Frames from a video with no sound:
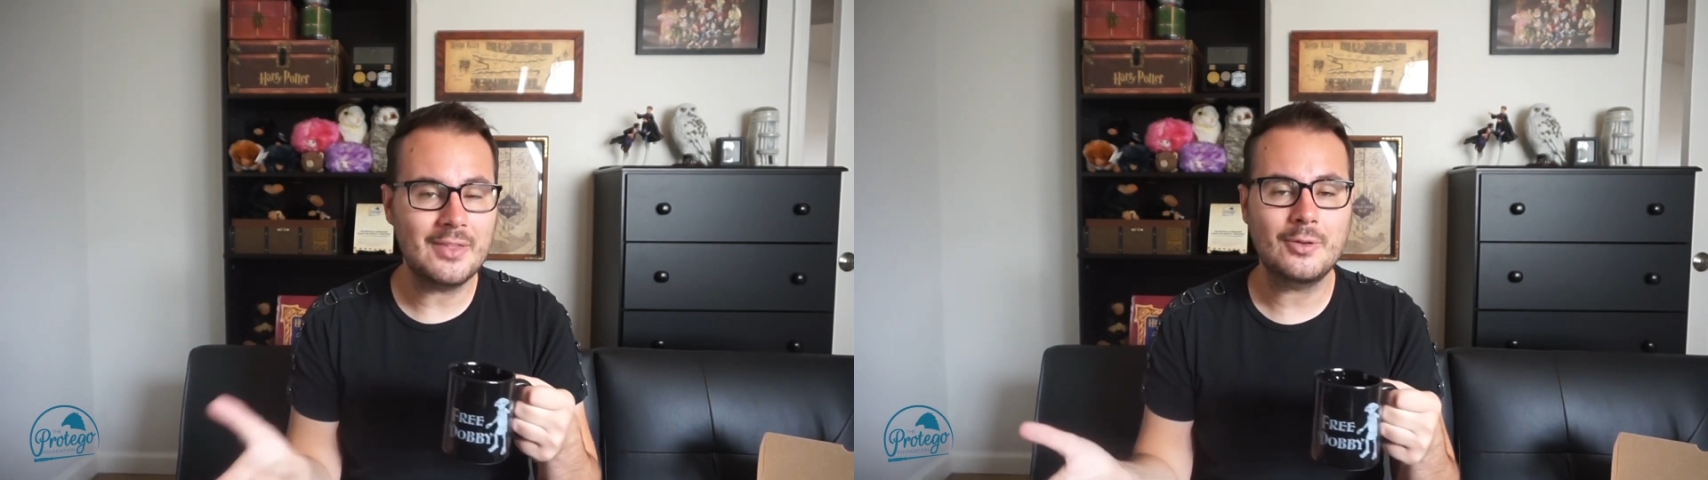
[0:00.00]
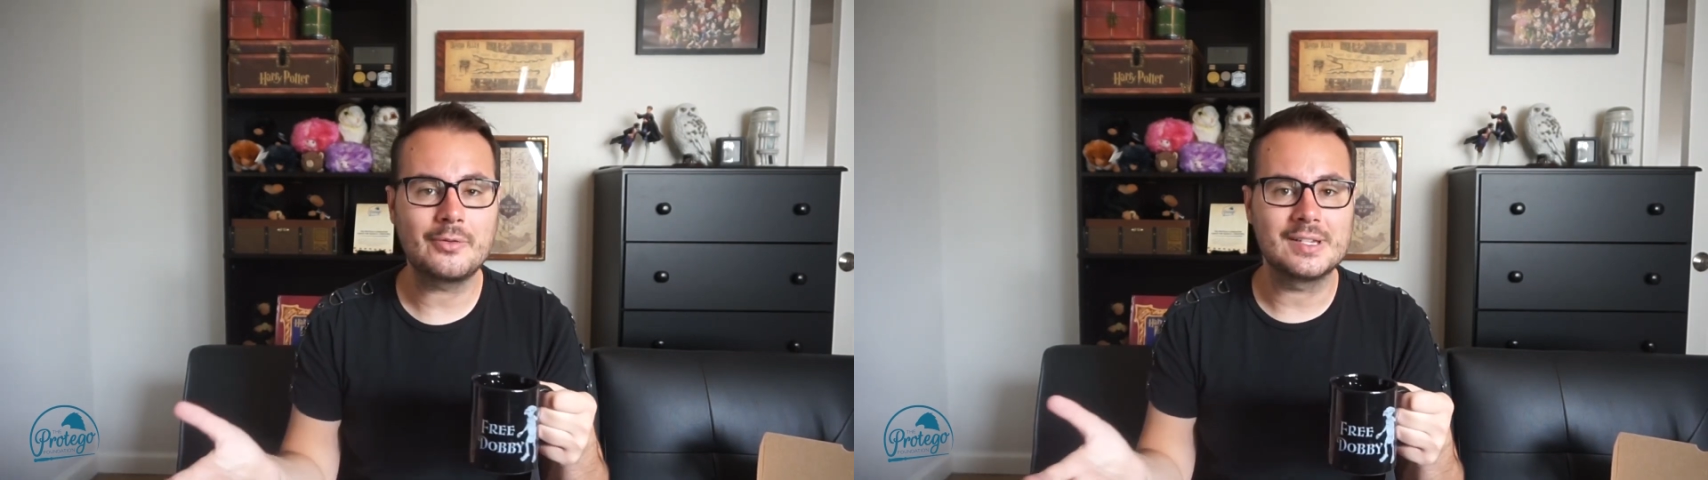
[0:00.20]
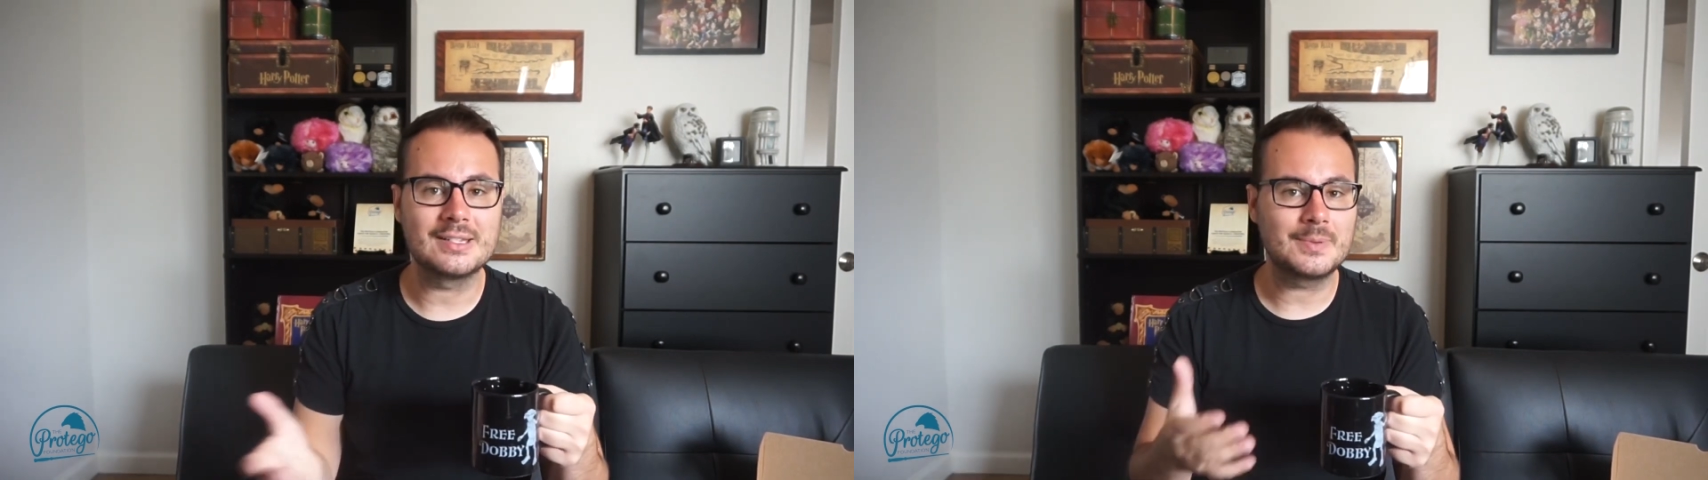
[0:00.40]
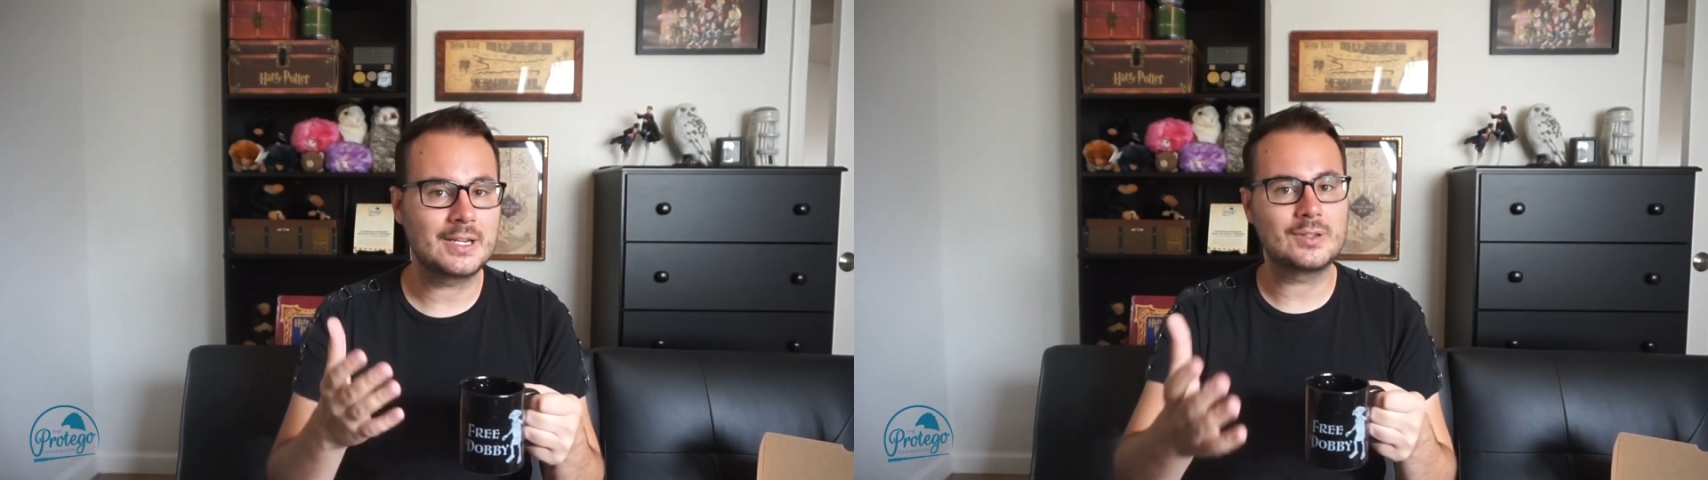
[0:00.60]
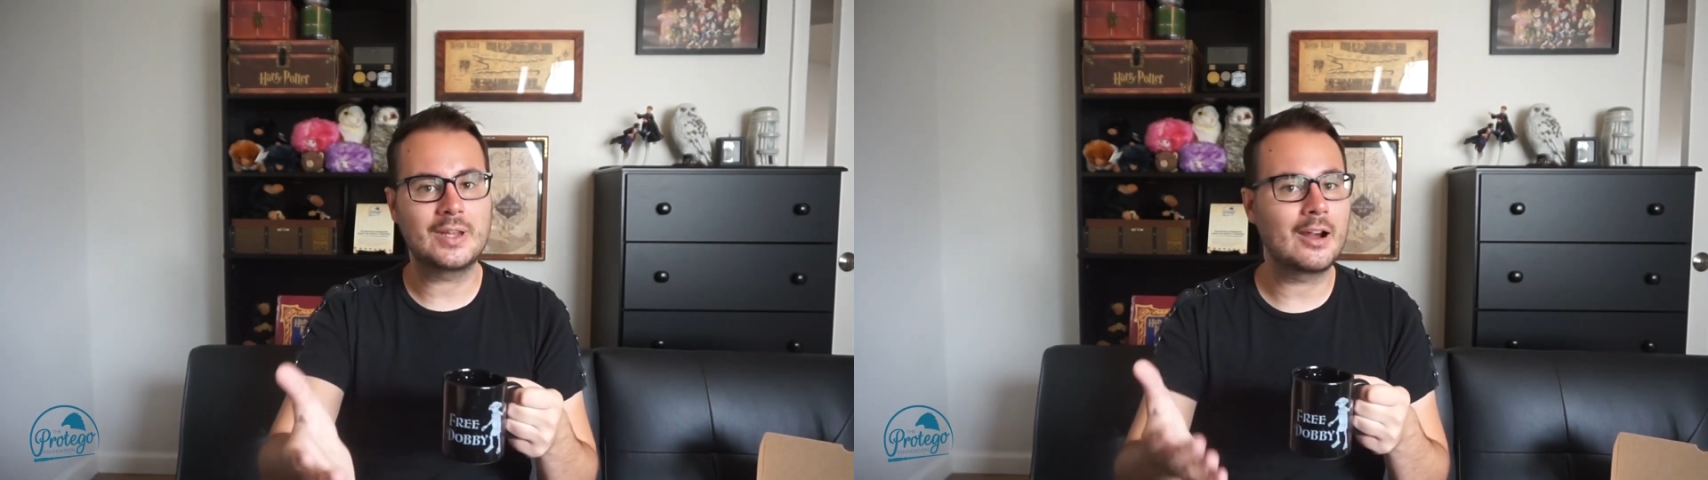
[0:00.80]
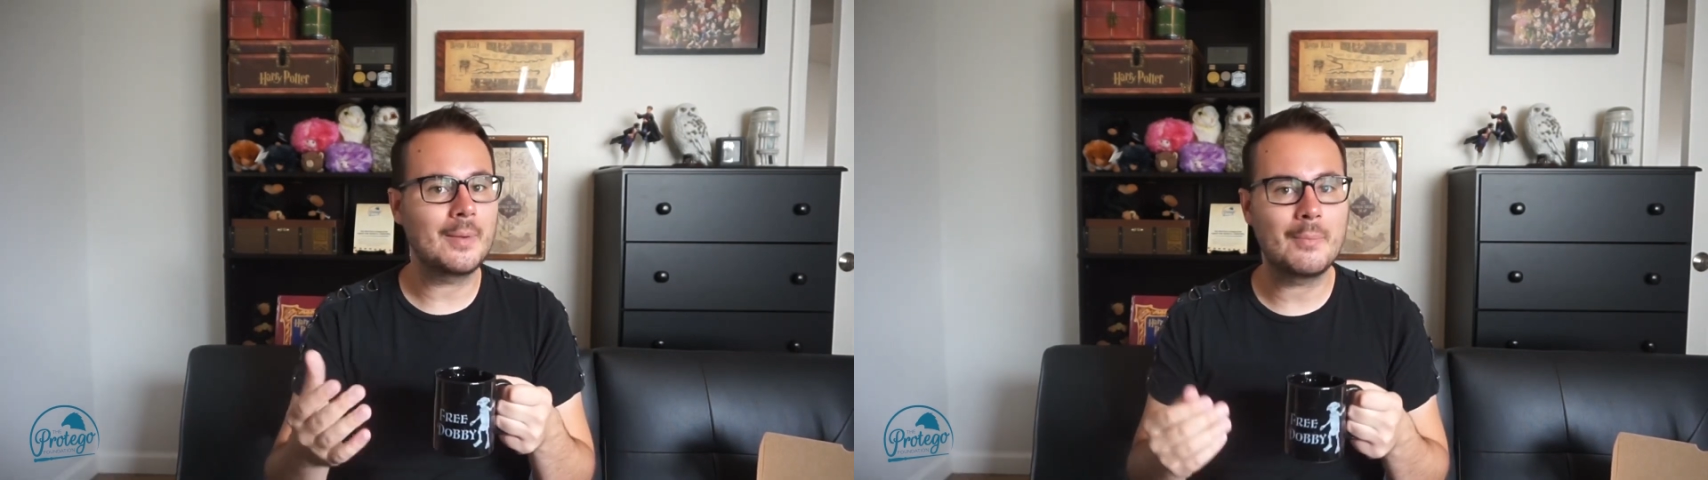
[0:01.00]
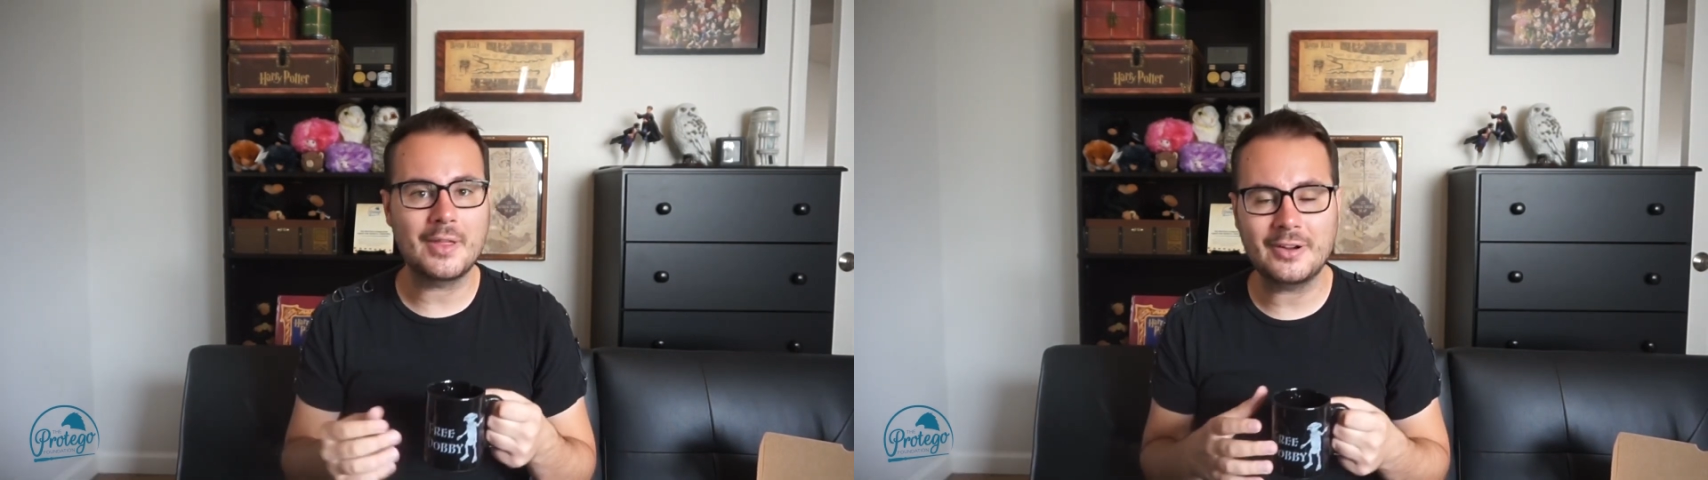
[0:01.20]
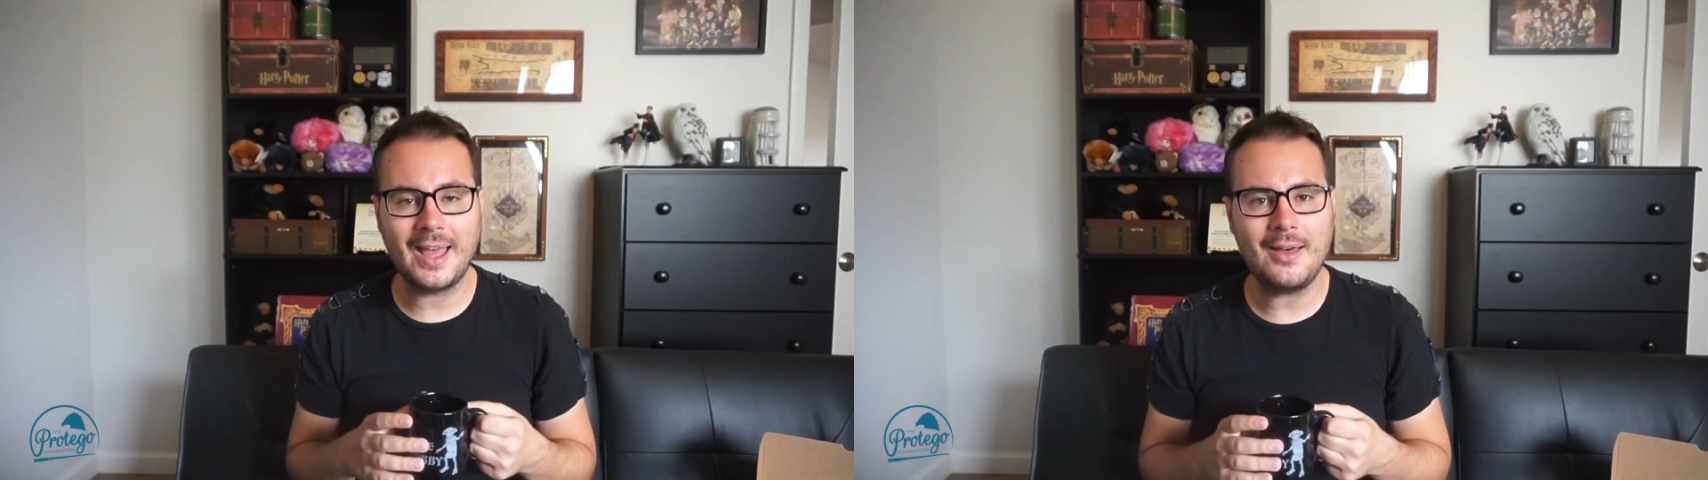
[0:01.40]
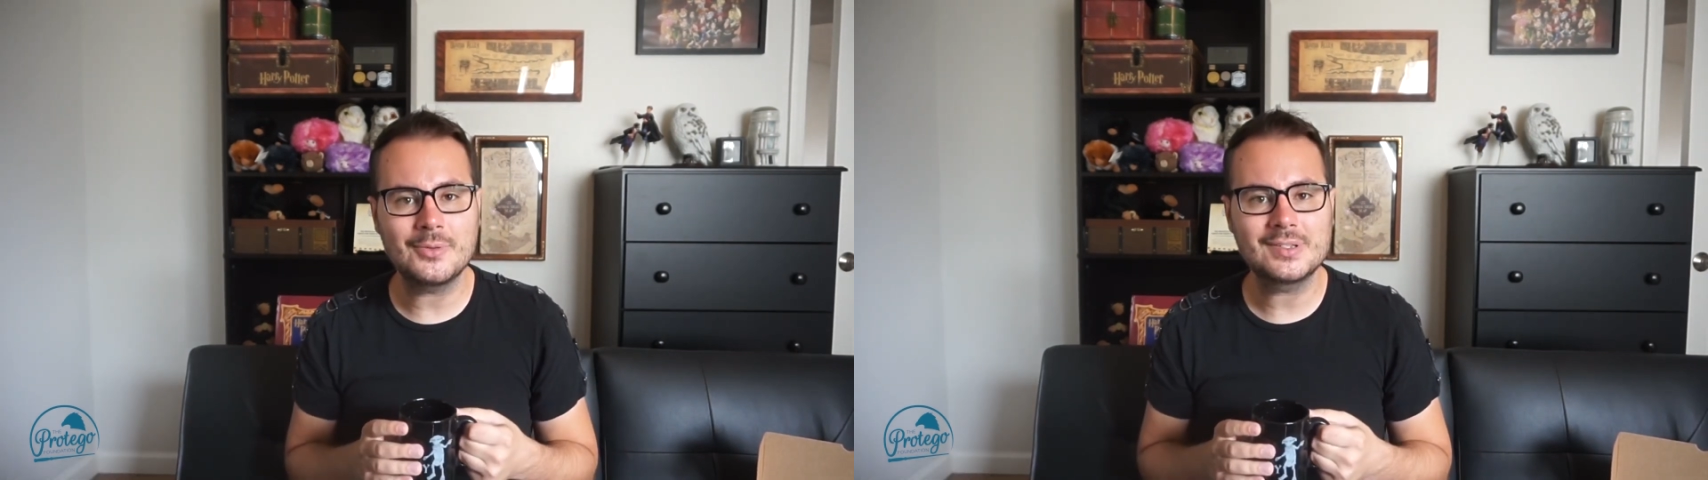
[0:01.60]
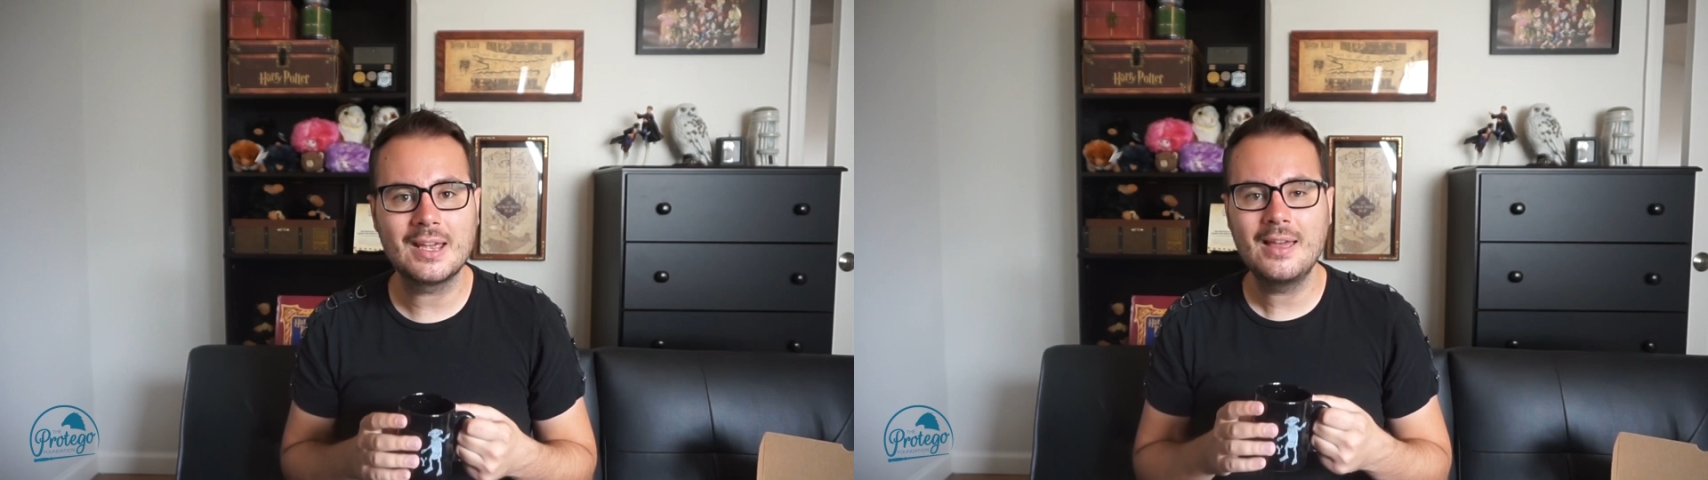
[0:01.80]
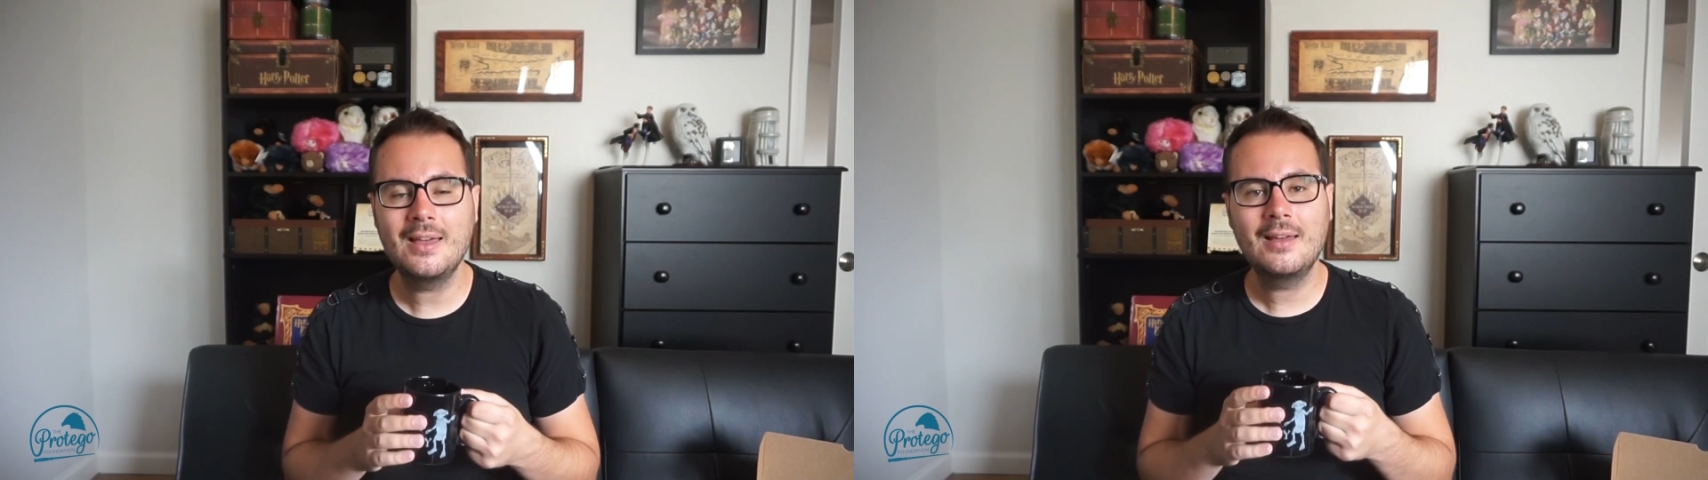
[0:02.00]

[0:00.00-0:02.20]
ethical reasons because you care about mother cows,